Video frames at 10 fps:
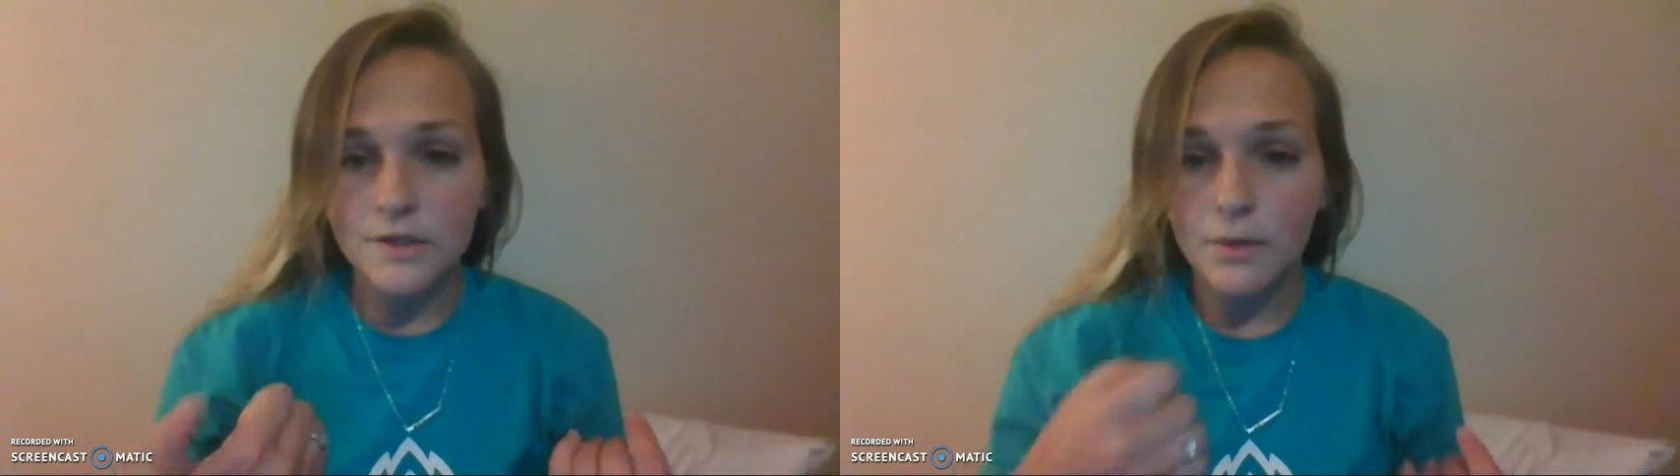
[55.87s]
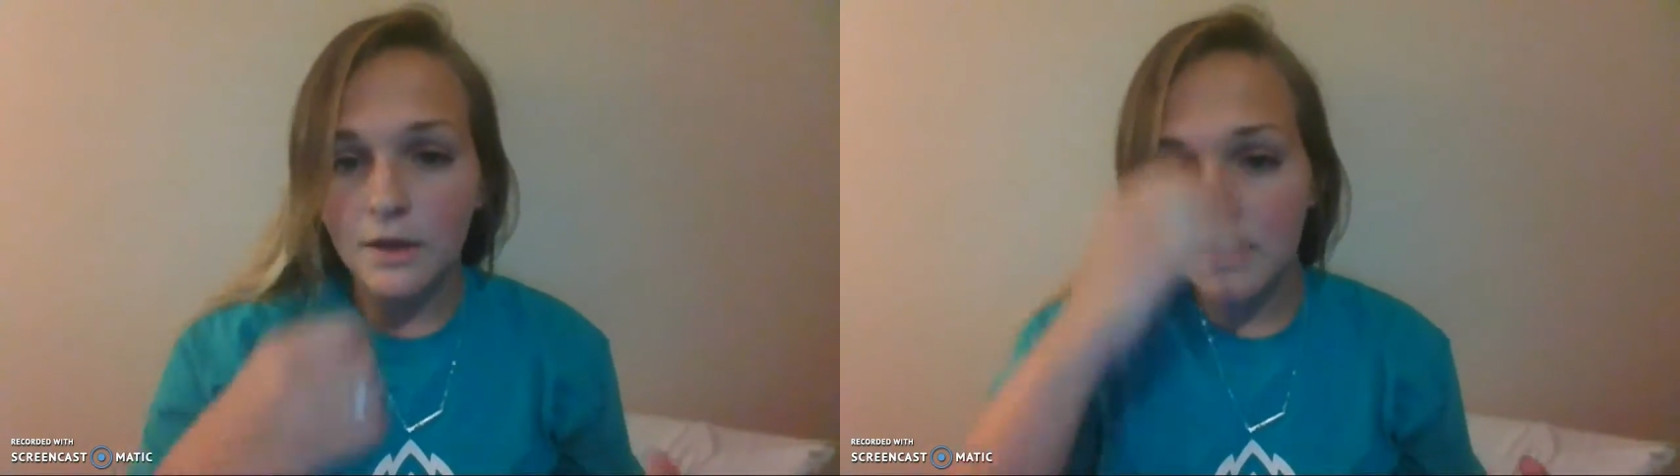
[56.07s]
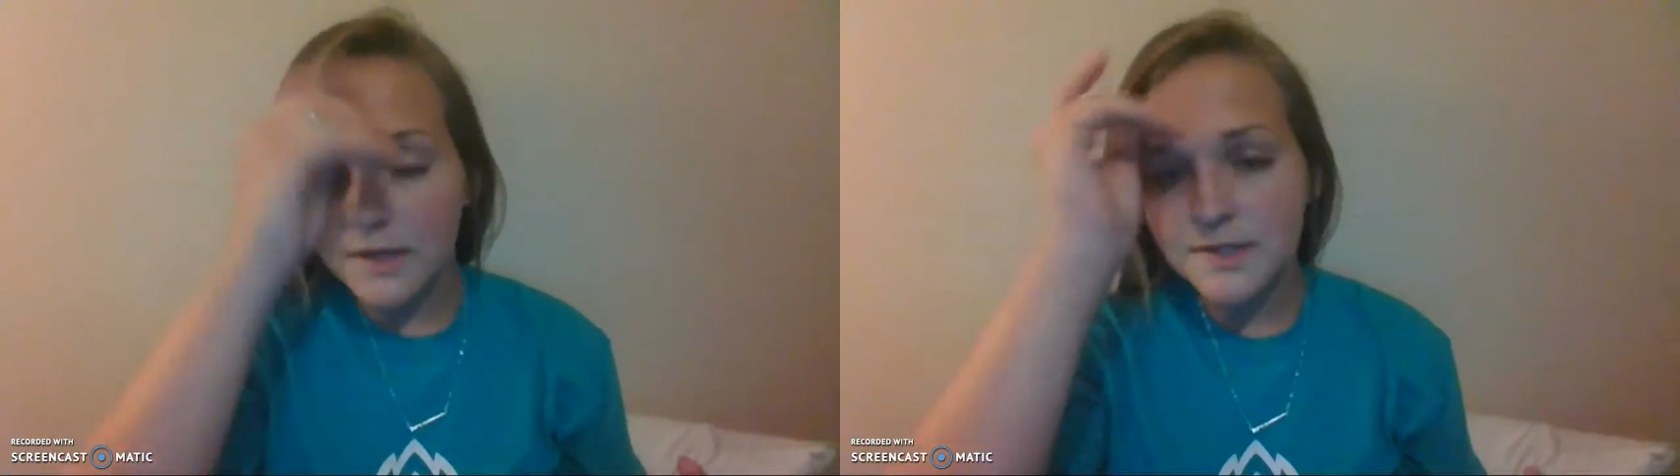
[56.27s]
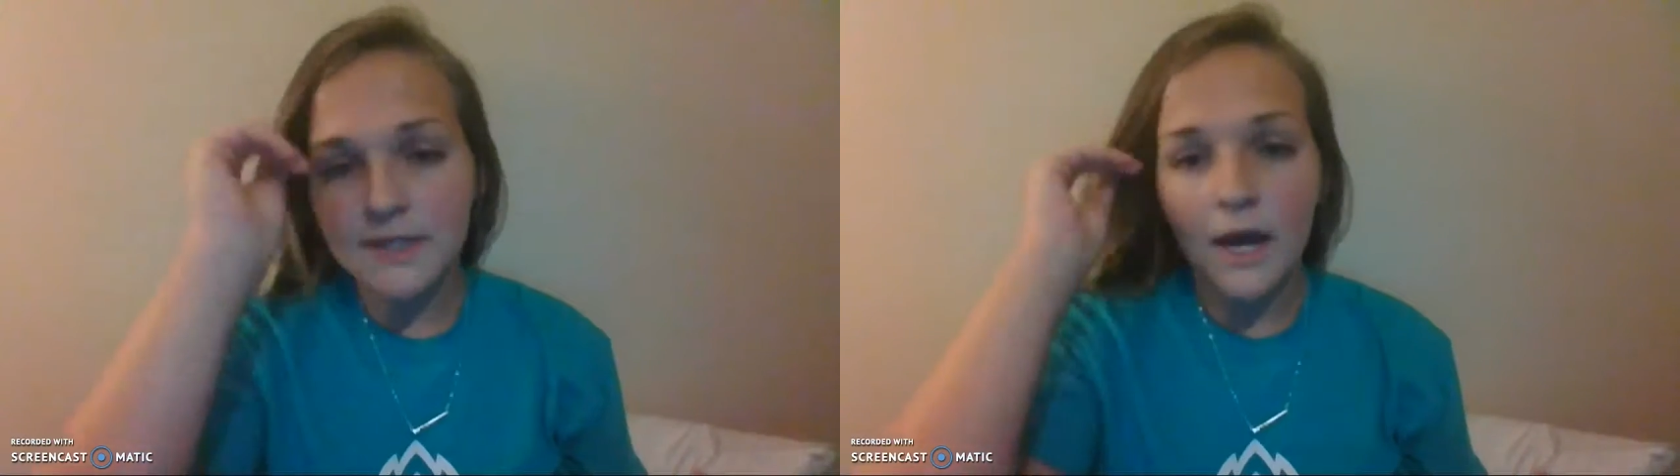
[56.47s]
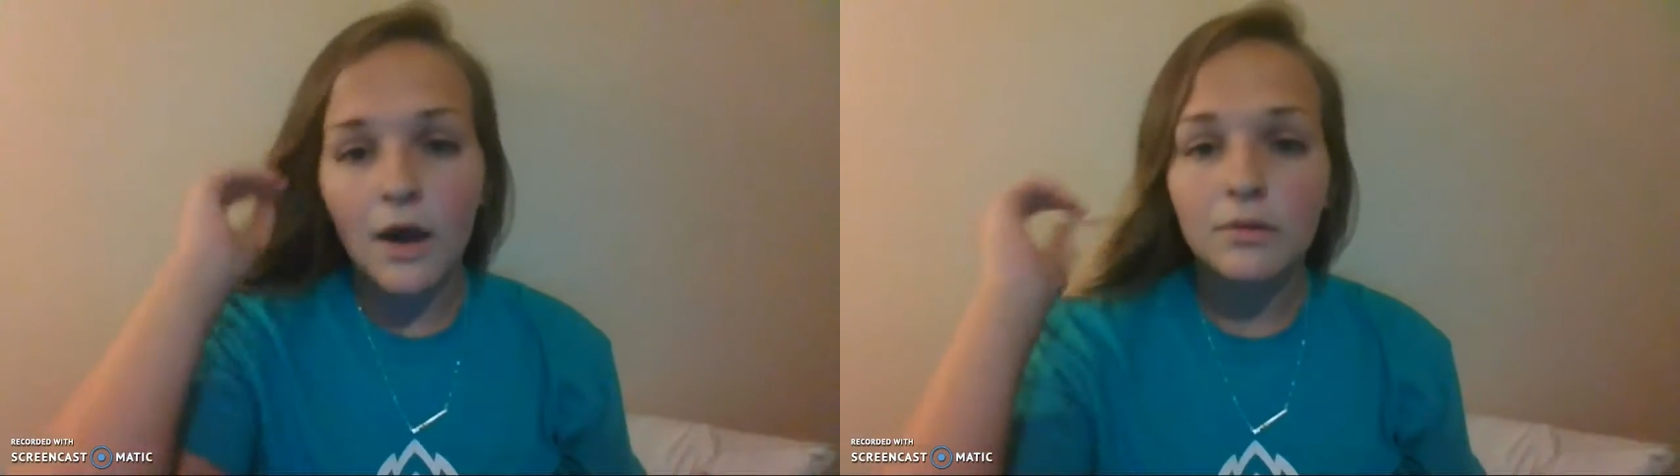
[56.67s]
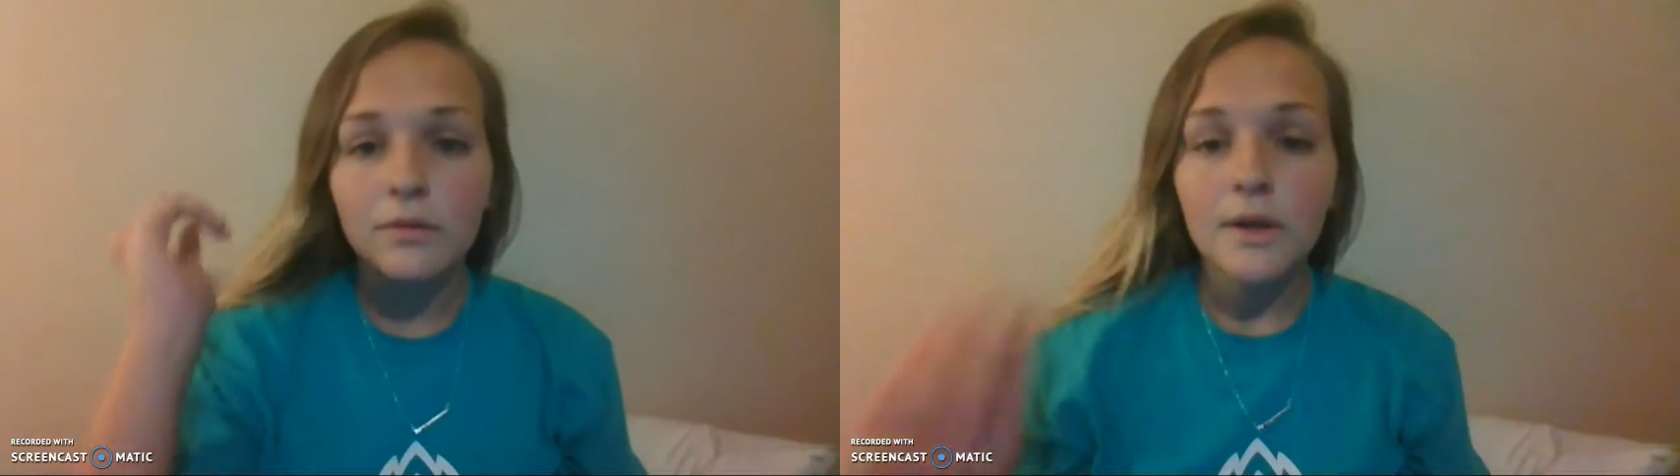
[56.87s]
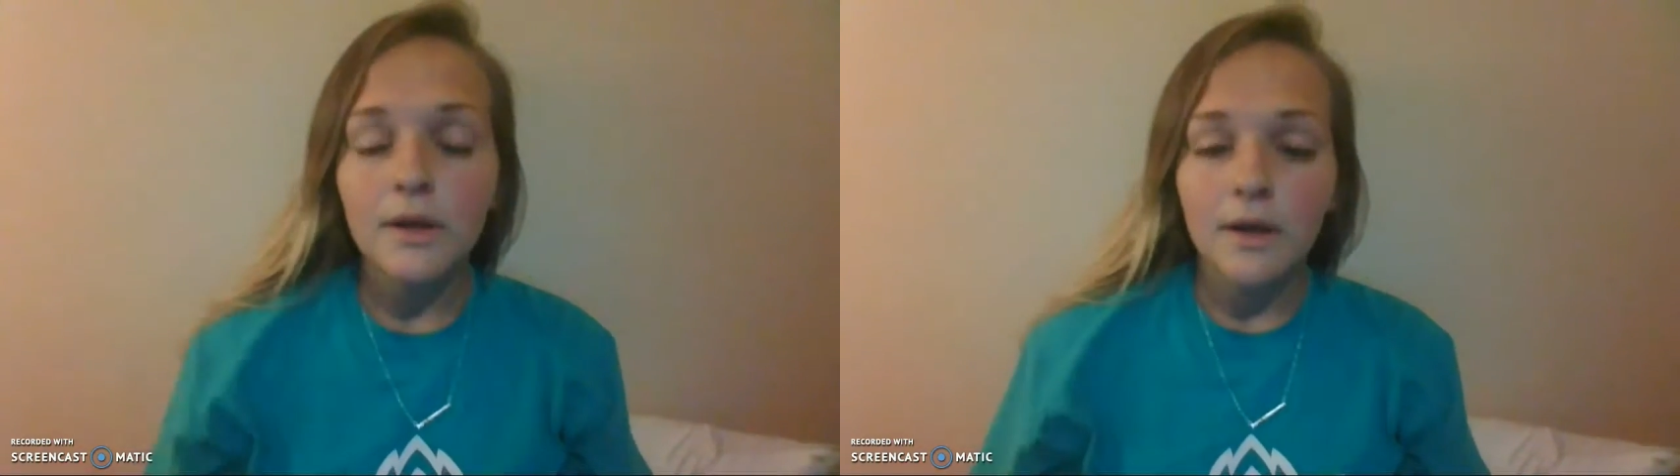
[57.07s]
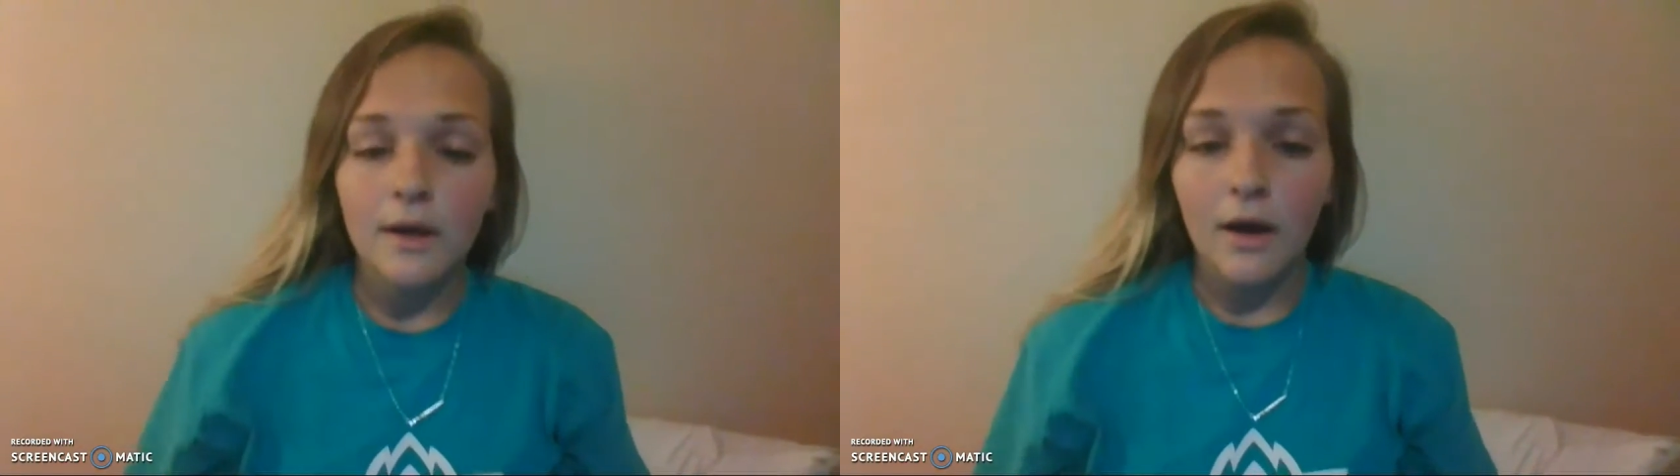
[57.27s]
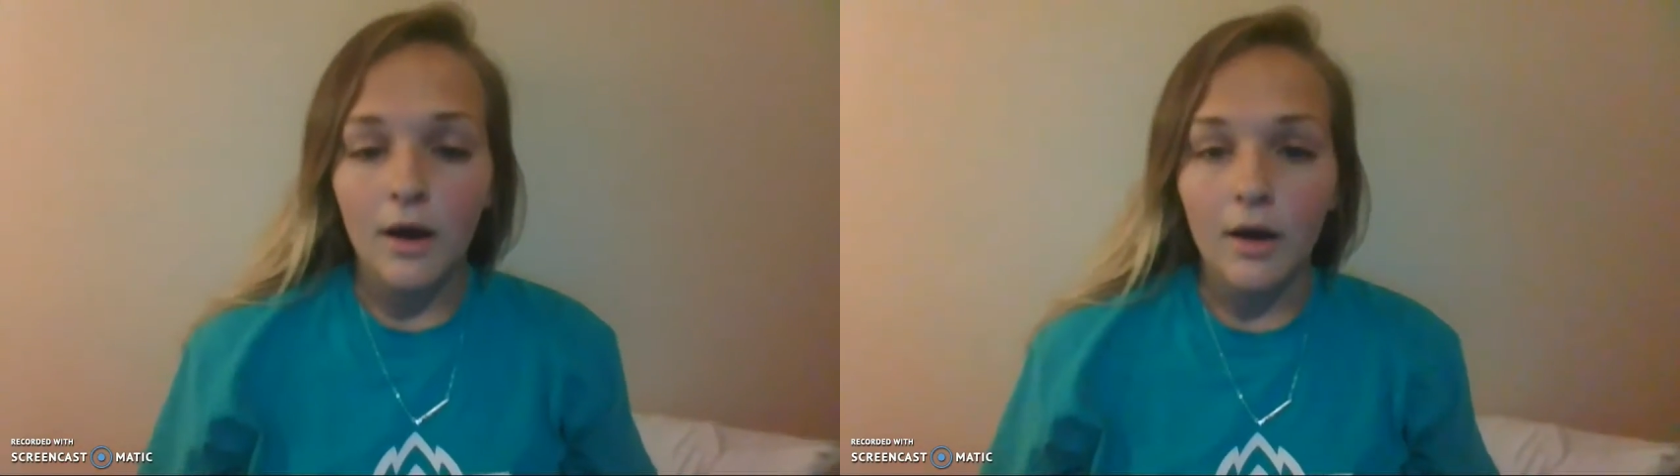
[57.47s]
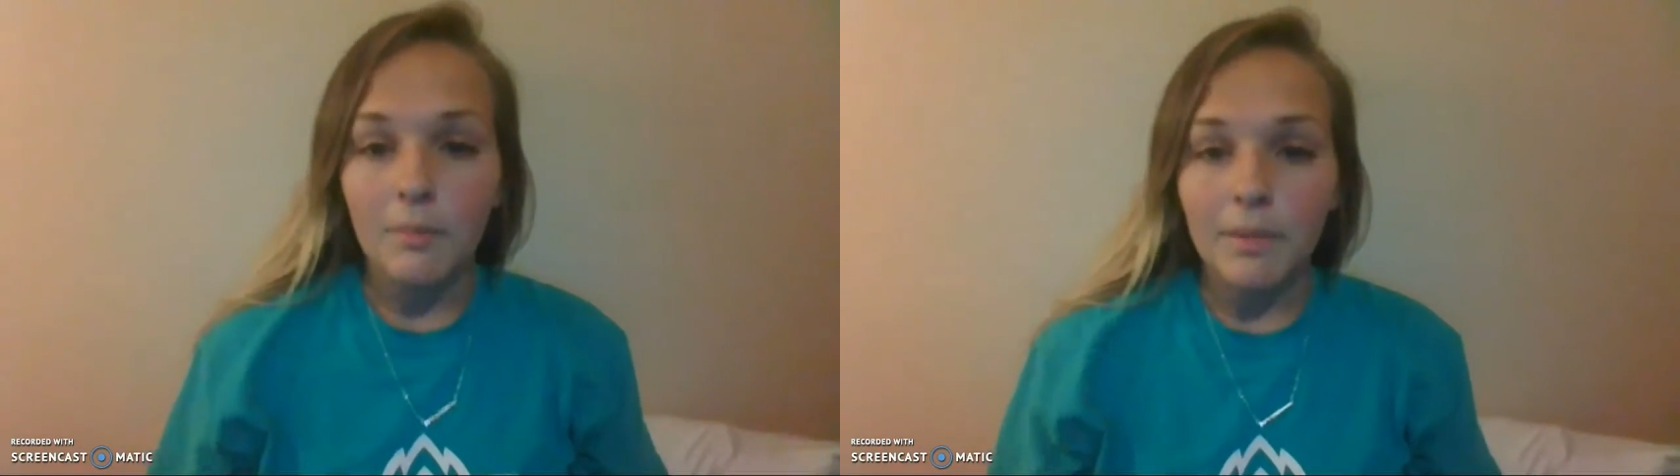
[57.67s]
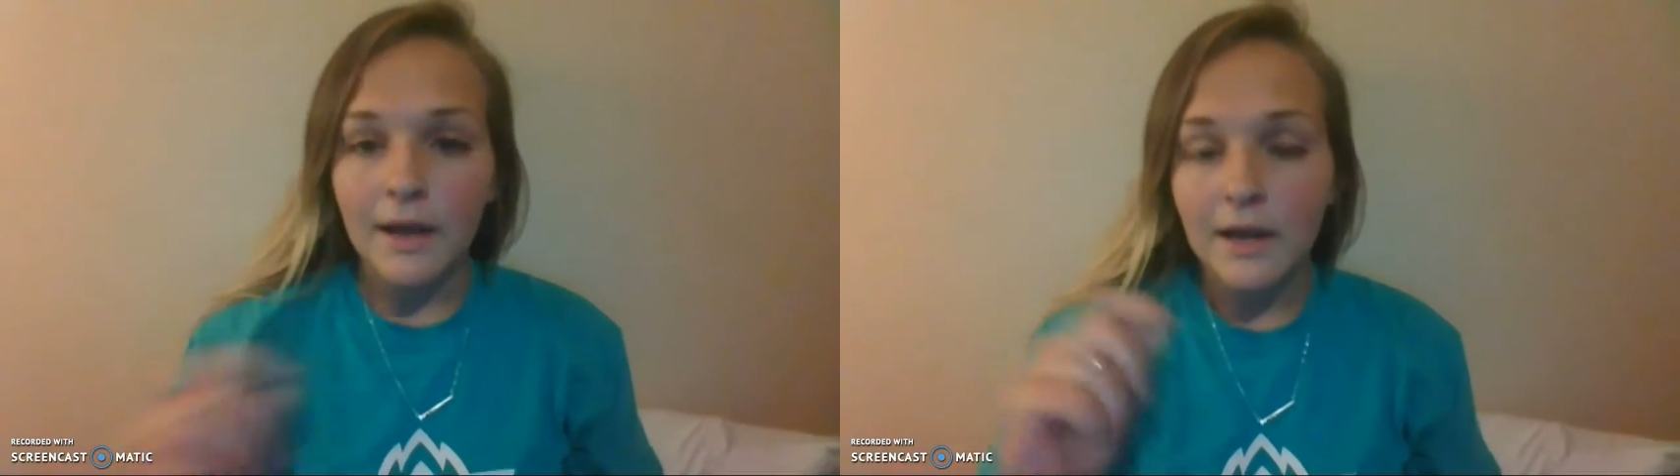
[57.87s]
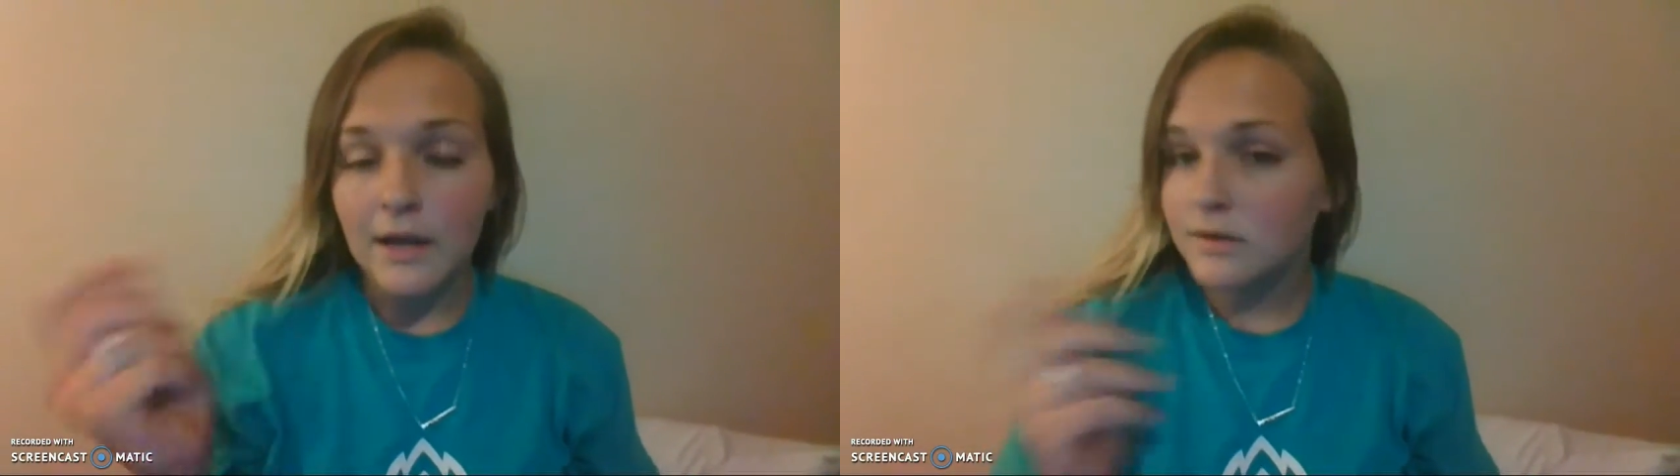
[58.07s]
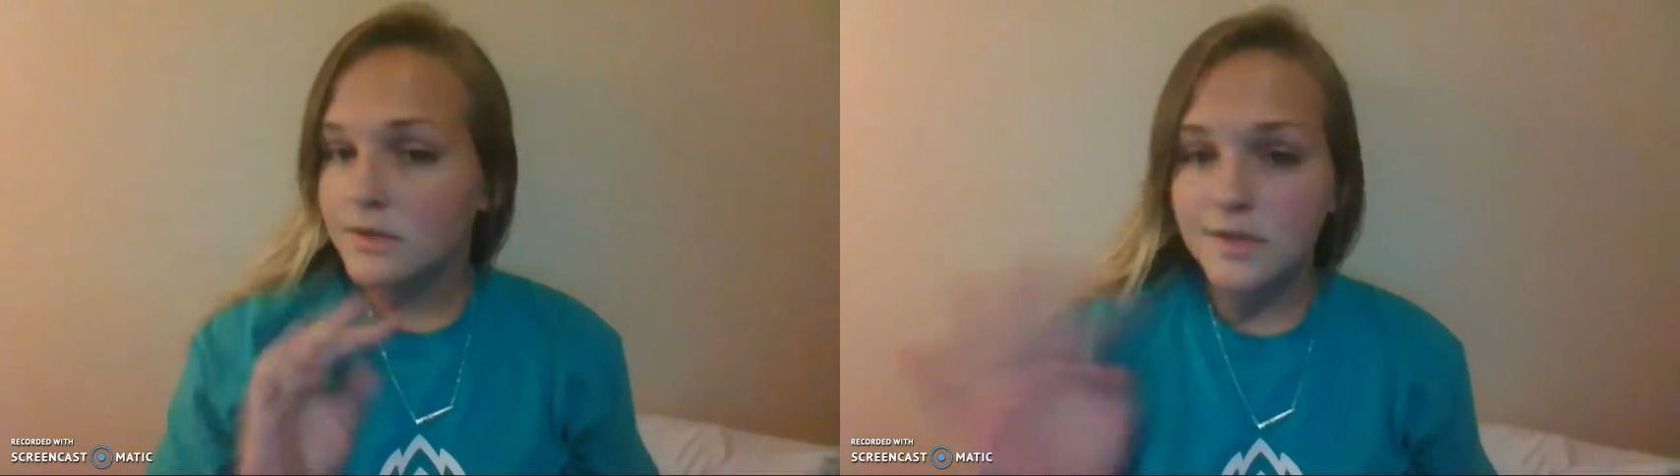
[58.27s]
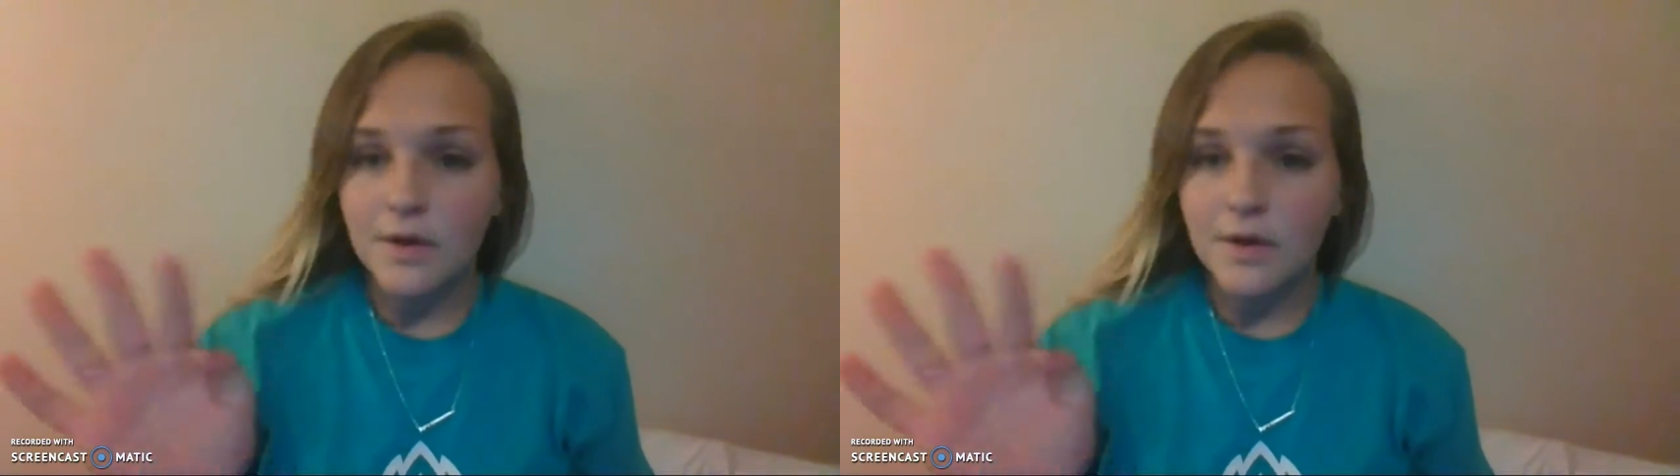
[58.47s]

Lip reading: to write things down by hand.